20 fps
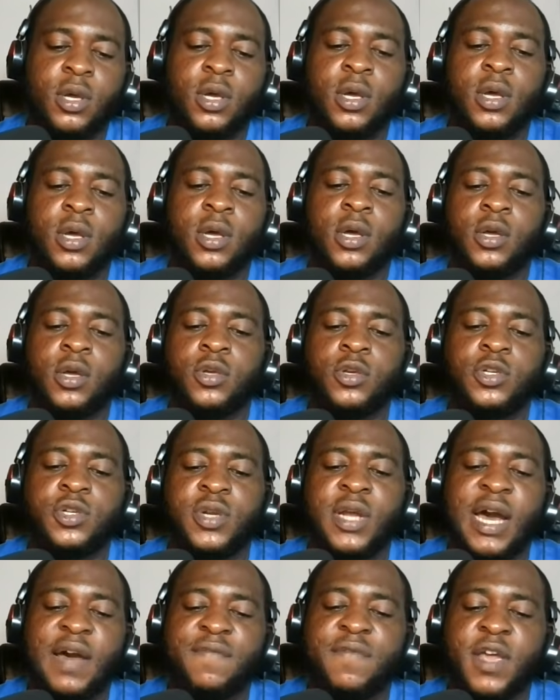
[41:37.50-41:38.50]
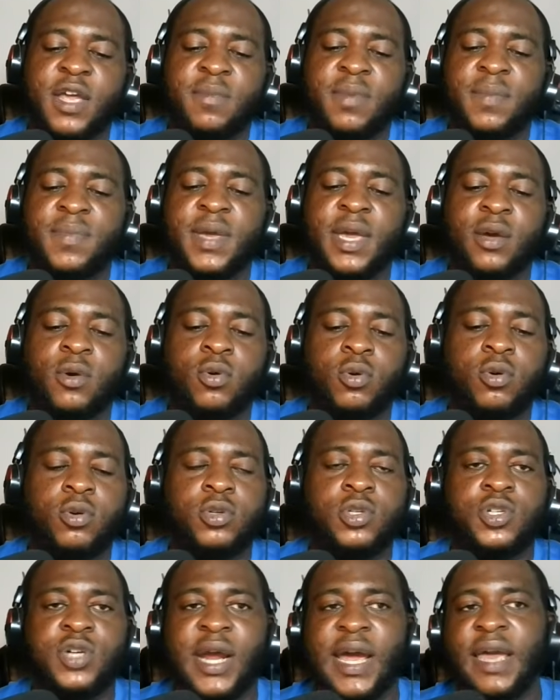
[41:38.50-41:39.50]
you should have maybe a Google
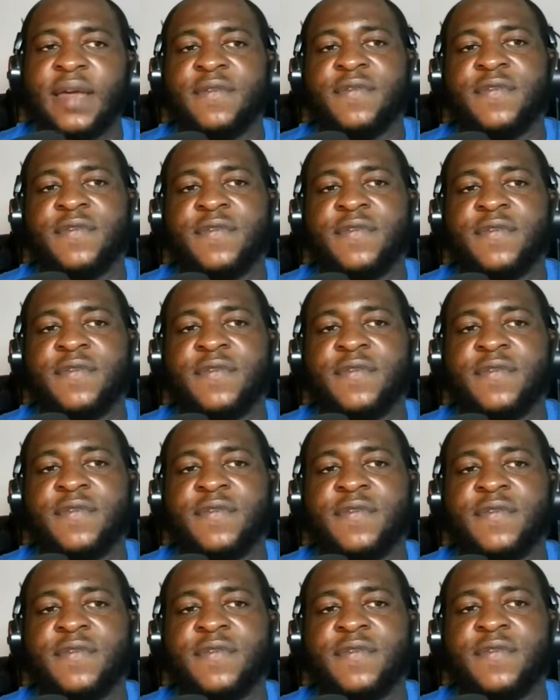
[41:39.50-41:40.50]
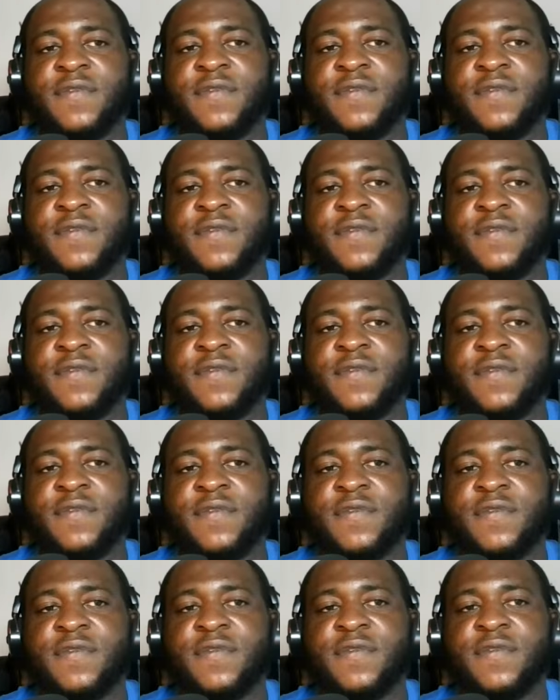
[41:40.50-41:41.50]
Drive, and
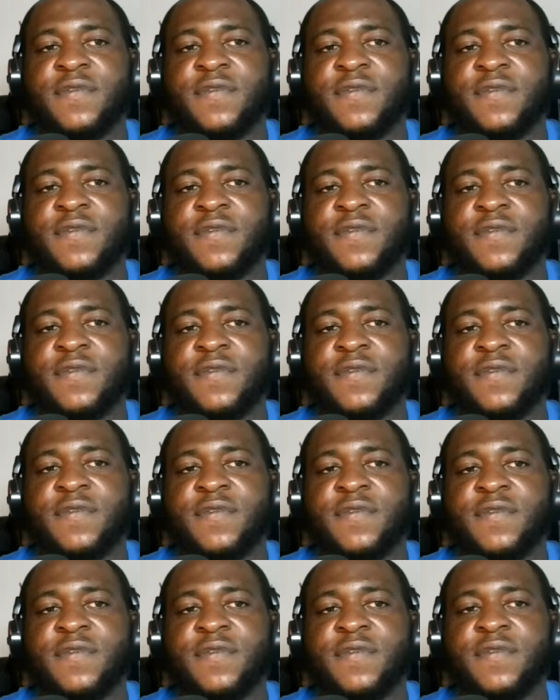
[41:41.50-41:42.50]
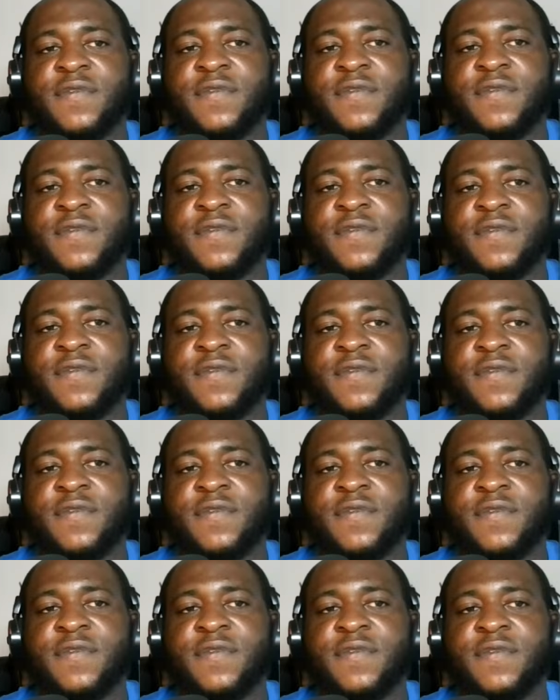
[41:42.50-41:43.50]
the thing, you just need to click
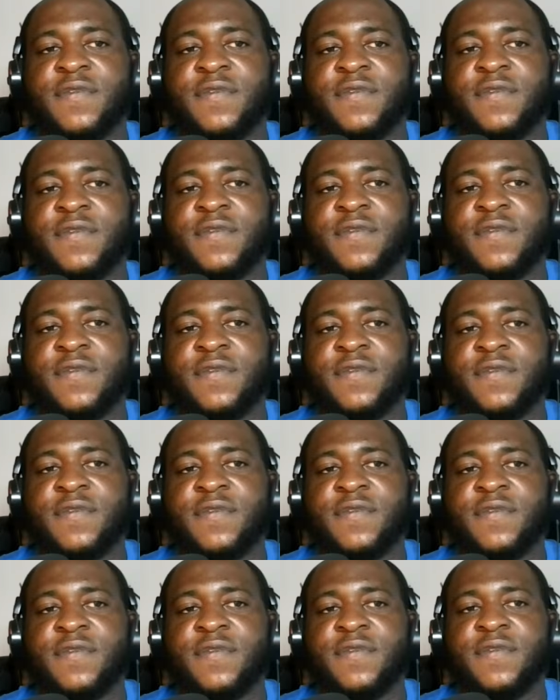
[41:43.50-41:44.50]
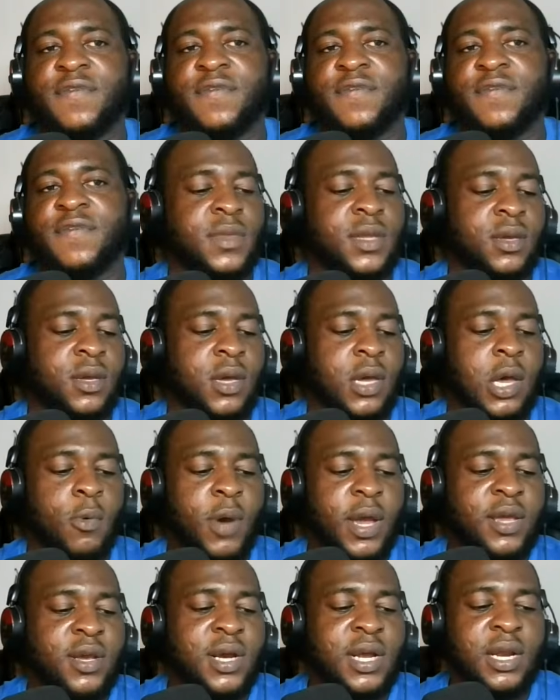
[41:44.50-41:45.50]
the three dots here. When you
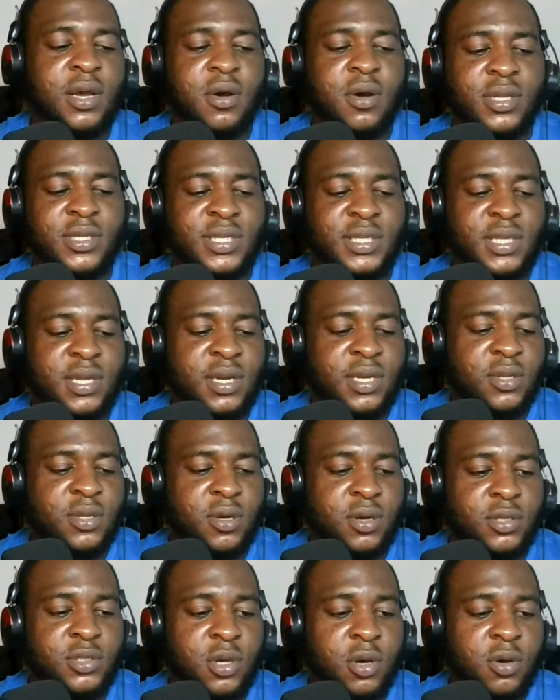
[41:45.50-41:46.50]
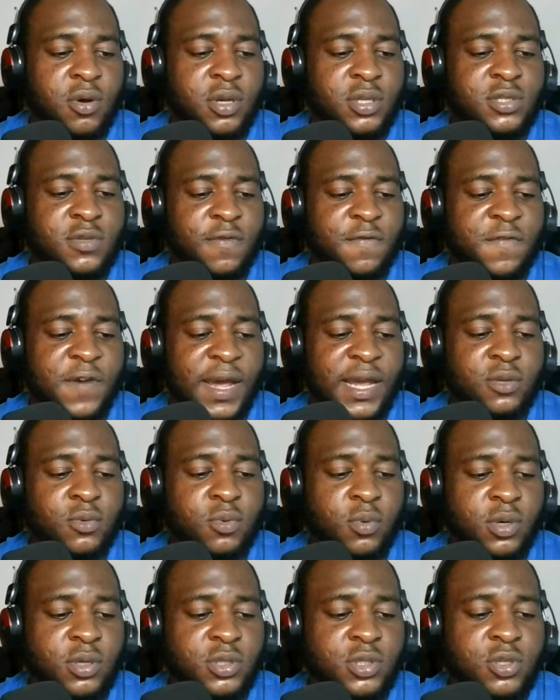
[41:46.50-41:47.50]
click on the three dots, you're going to
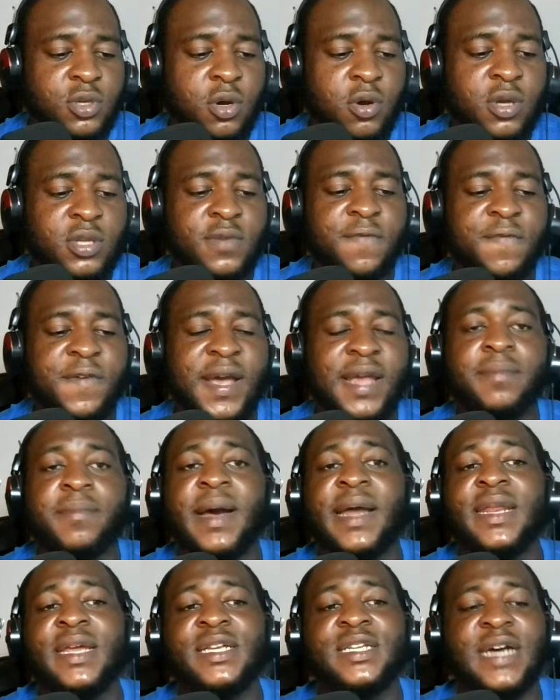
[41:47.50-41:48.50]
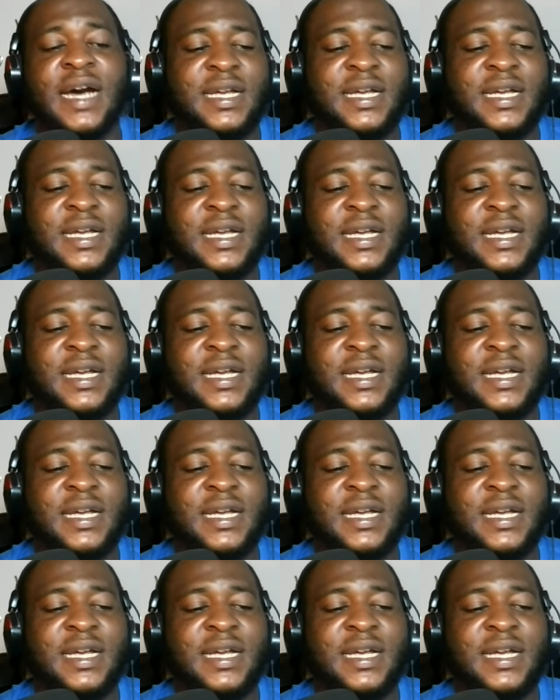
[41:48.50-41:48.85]
find manage access.